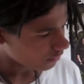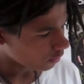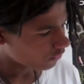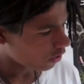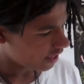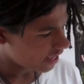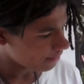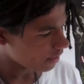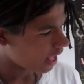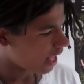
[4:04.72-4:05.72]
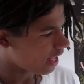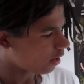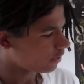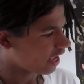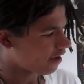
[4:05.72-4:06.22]
we got him uh,
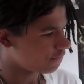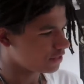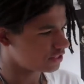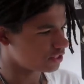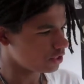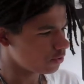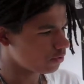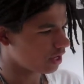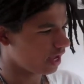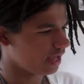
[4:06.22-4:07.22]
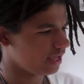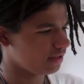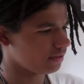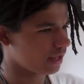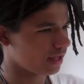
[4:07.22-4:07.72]
we have this new guy
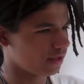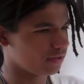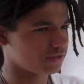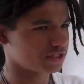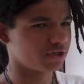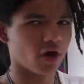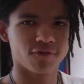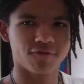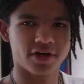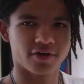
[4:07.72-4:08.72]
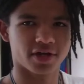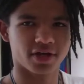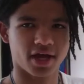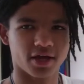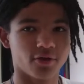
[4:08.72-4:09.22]
uh, this god-fearing
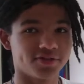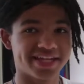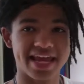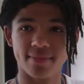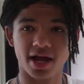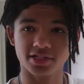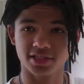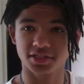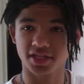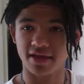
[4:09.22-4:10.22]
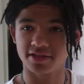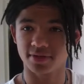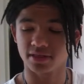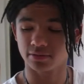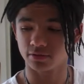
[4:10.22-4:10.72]
guy whose name actually escapes
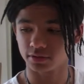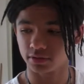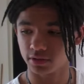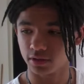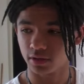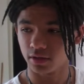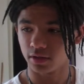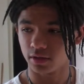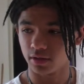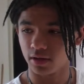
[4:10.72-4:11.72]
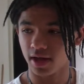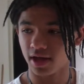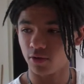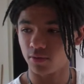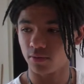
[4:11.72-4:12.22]
me at the moment
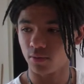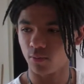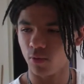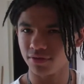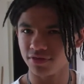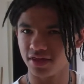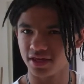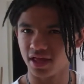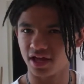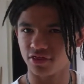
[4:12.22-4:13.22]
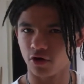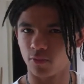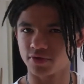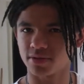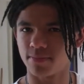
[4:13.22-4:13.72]
uh, one thing I
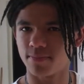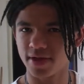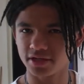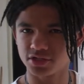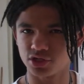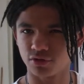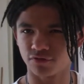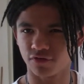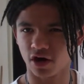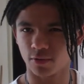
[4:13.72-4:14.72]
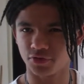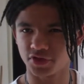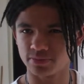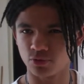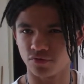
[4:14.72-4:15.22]
thought was a bit too far with
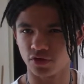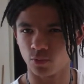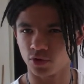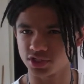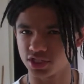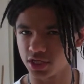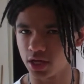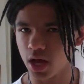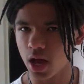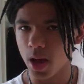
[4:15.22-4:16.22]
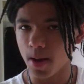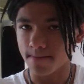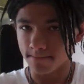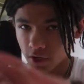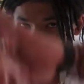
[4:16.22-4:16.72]
this movie was the
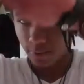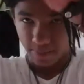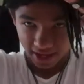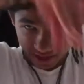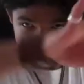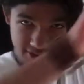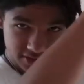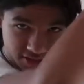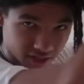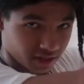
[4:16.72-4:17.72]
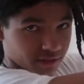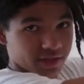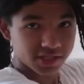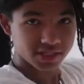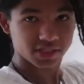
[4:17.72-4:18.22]
mermaids thing.
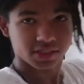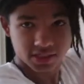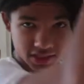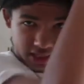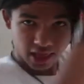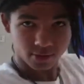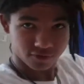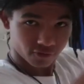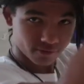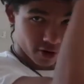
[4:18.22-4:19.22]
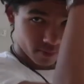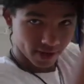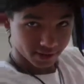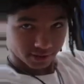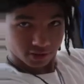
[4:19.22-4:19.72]
This is Nightline was for
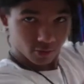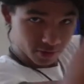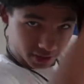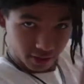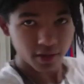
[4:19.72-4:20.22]
mermaids. Just go with it.